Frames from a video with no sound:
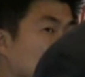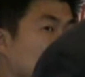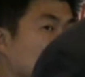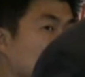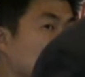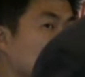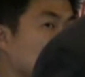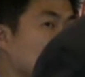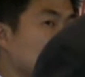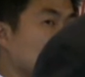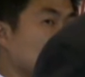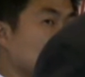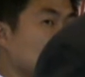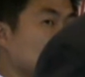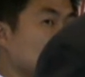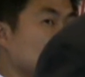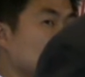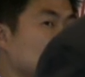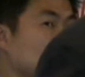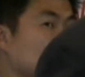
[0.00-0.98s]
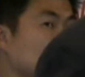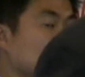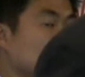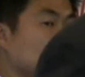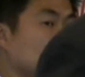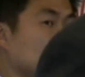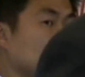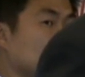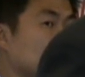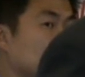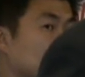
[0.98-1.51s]

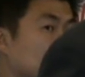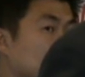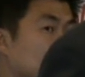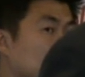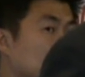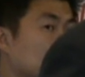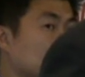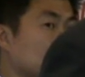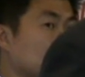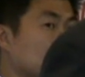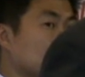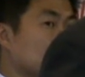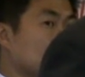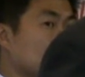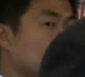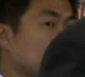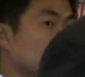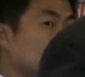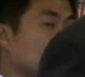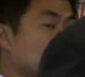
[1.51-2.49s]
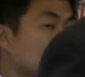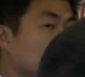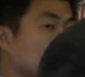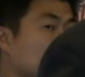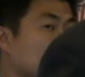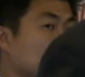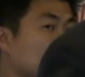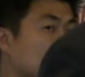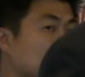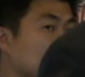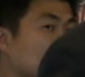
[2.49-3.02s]

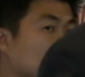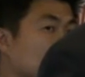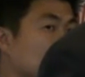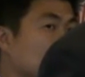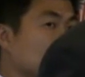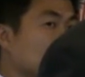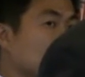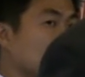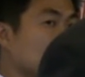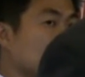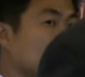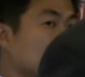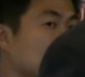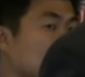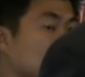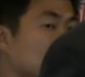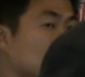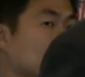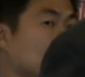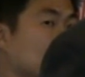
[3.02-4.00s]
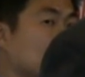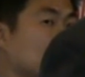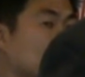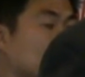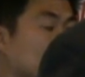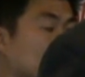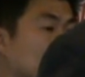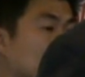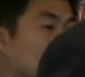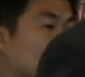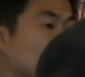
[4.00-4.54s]

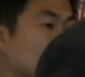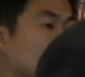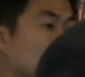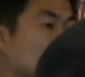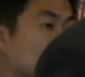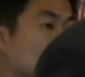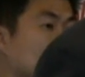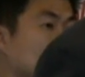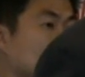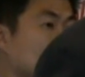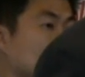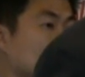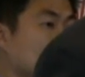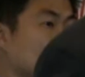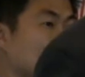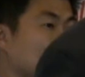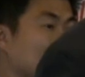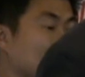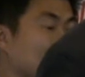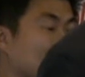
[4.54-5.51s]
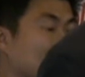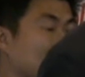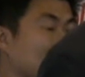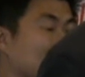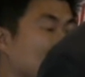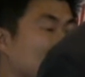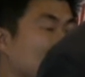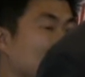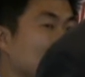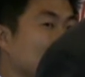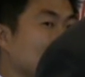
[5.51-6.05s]

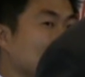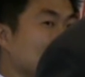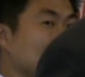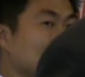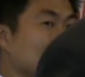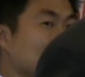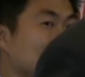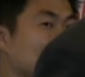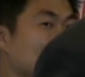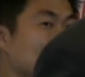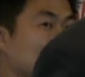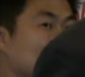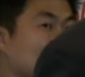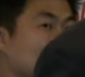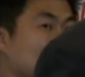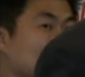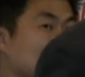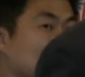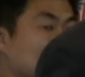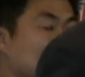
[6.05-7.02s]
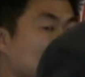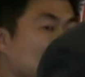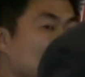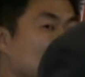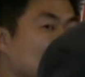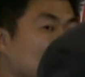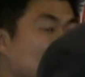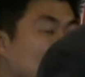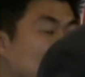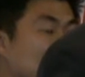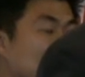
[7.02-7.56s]

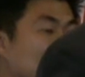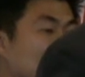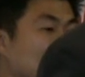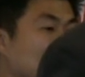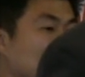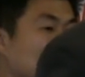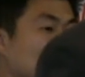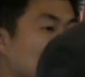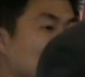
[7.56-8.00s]
The person shown says nothing.